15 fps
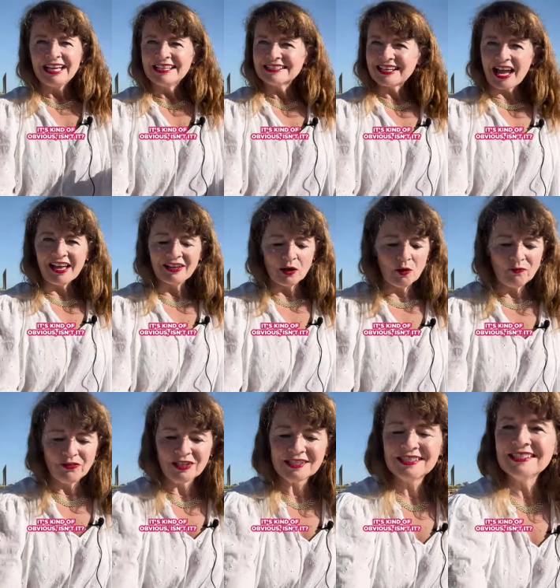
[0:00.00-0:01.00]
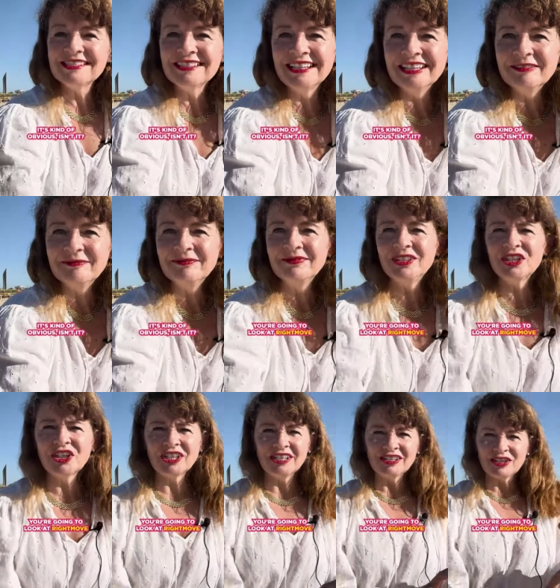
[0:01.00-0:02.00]
It's kind of obvious, isn't it? You're
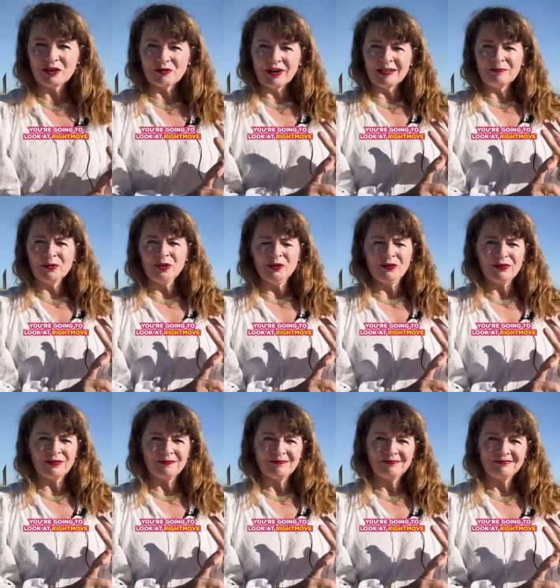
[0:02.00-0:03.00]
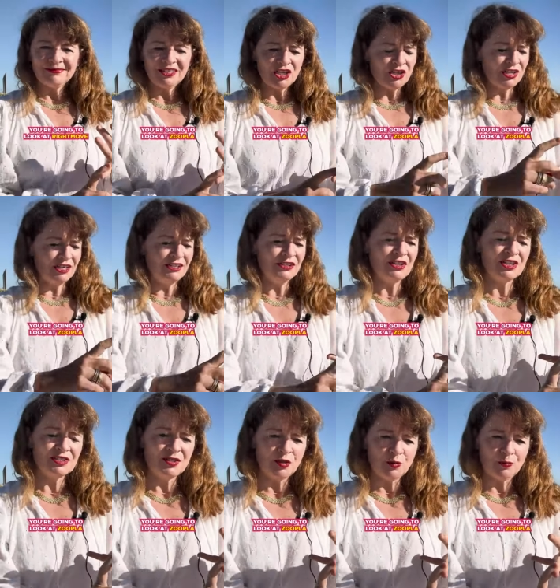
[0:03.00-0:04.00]
going to look at Rightmove, you're going to look at
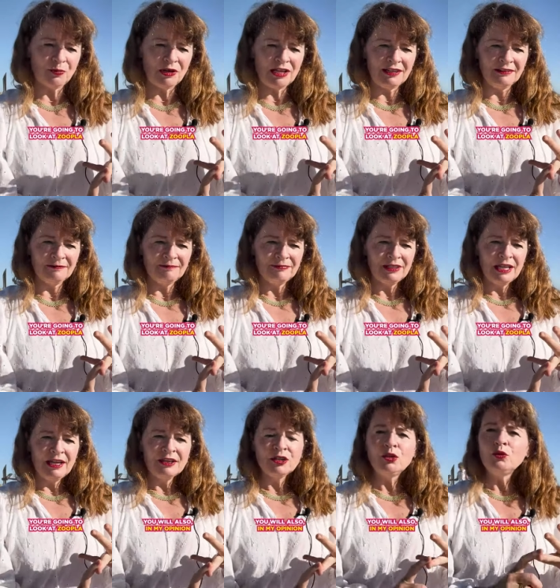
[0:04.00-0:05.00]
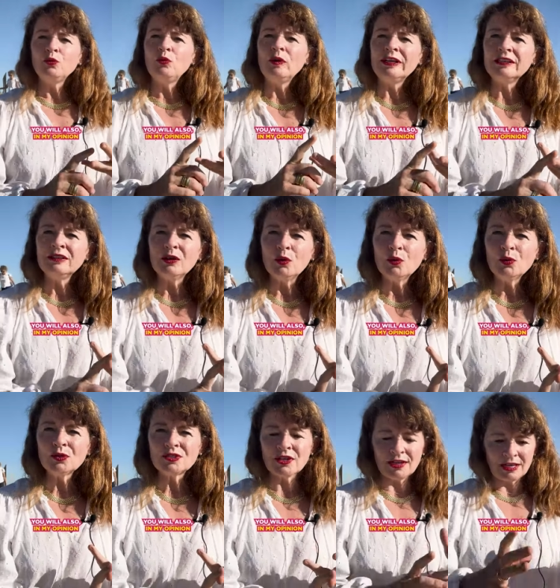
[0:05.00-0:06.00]
Zoopla. You will
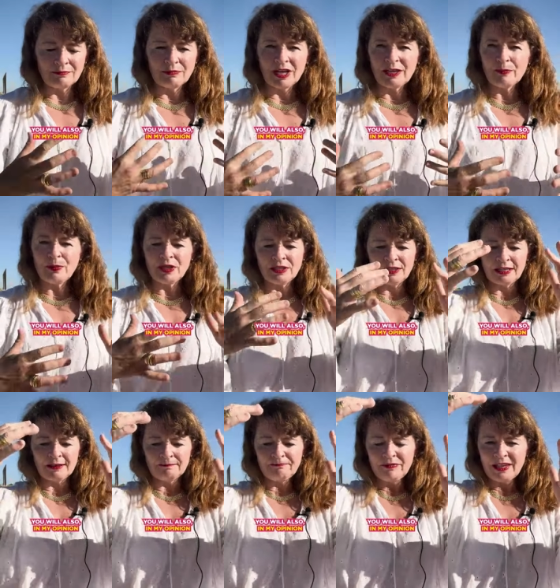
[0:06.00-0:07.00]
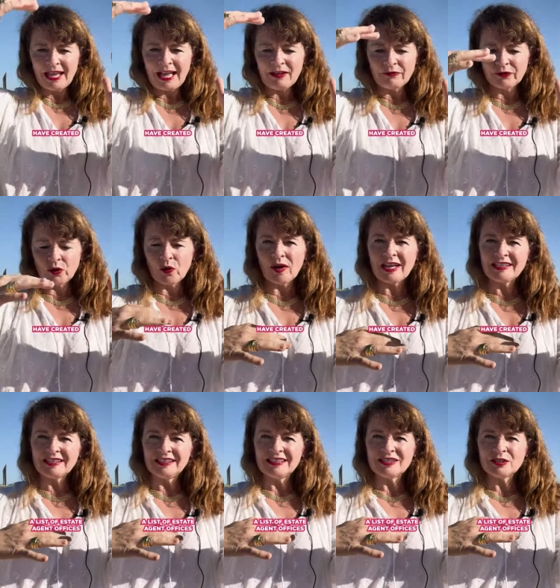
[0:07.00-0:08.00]
also, in my opinion, have created
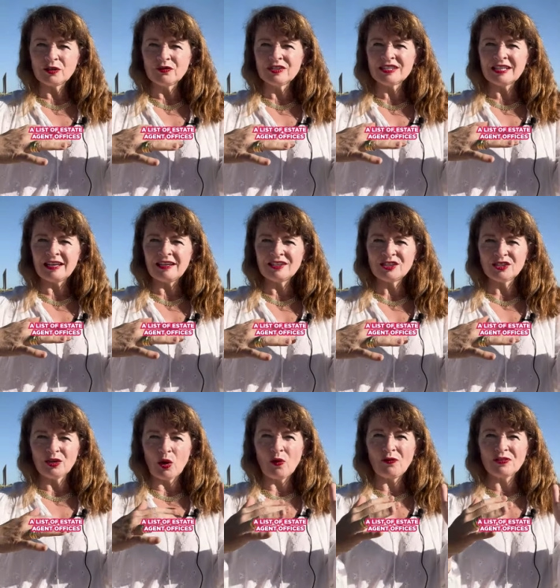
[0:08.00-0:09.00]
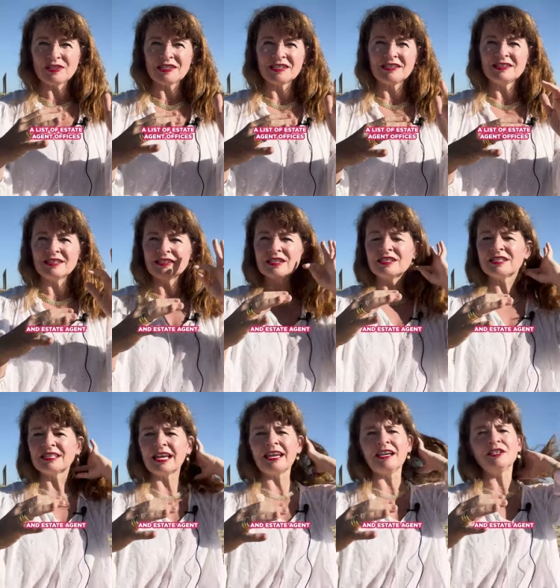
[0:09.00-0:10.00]
a list of estate agent offices and the
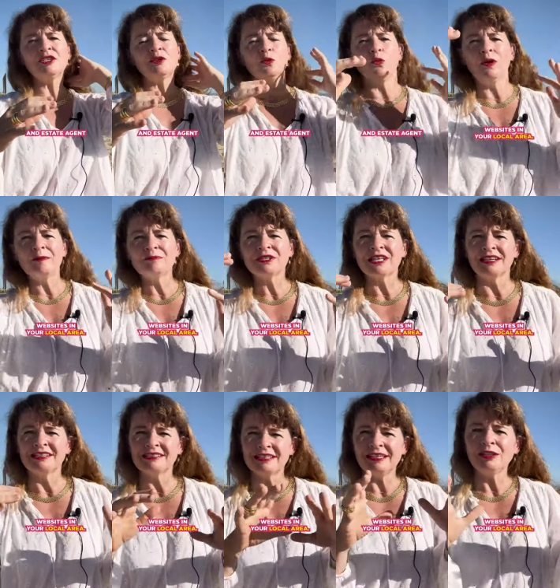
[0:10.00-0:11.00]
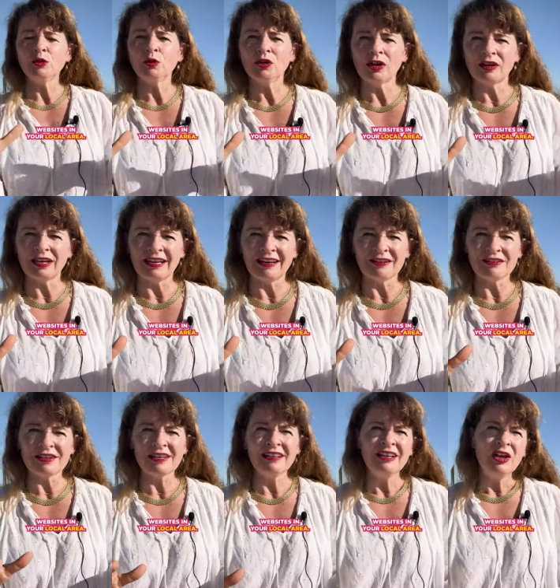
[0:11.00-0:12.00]
estate agent websites in your local
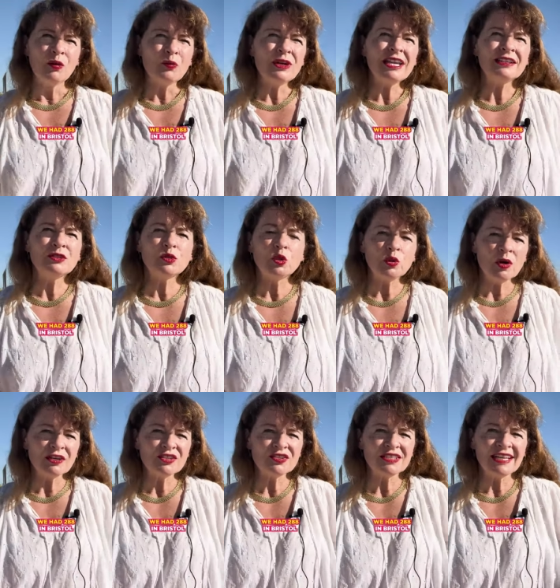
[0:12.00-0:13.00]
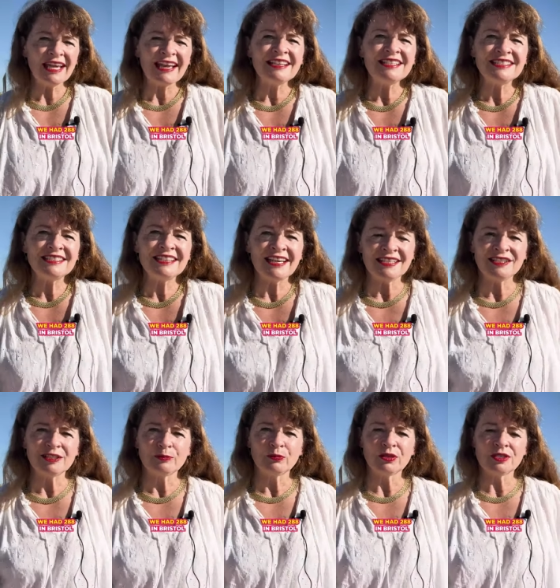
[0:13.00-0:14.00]
area. We had 288
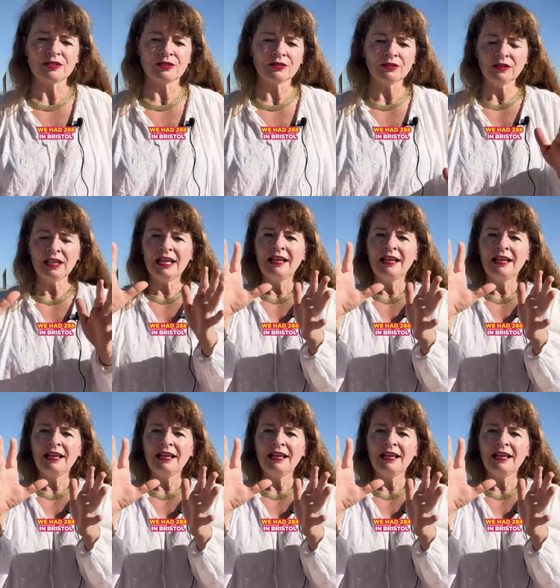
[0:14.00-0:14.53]
in Bristol,